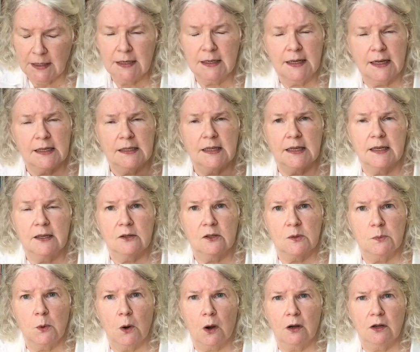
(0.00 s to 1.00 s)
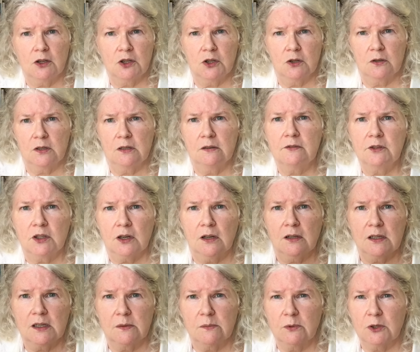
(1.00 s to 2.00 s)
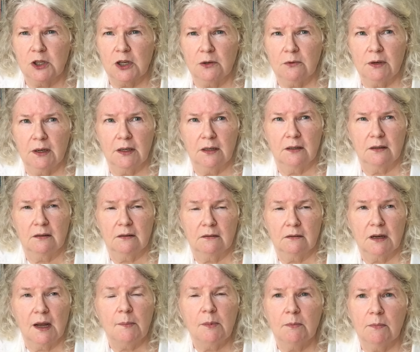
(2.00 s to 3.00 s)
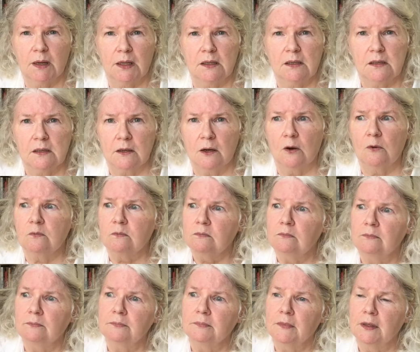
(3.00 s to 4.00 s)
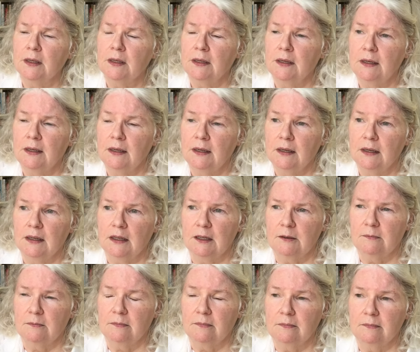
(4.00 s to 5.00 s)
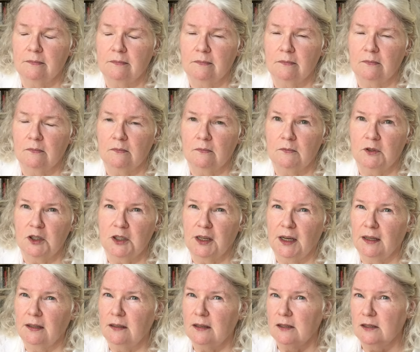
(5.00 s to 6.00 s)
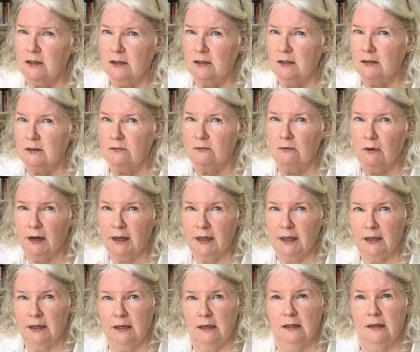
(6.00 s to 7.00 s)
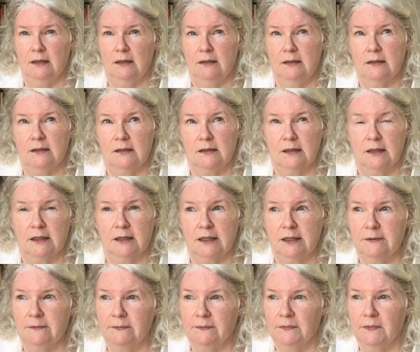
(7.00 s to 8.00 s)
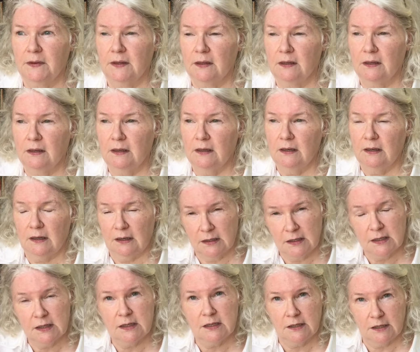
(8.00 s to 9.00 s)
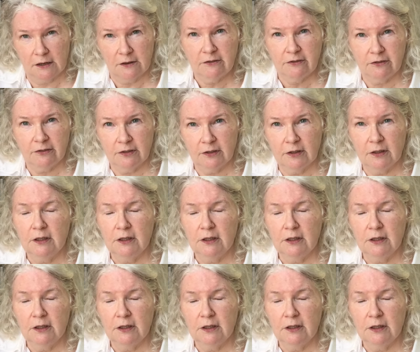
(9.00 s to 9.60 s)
Daisy Hill's book on Joseph Johnson, which I read a couple months ago. Um, Gigante's writing is uh, is stiff,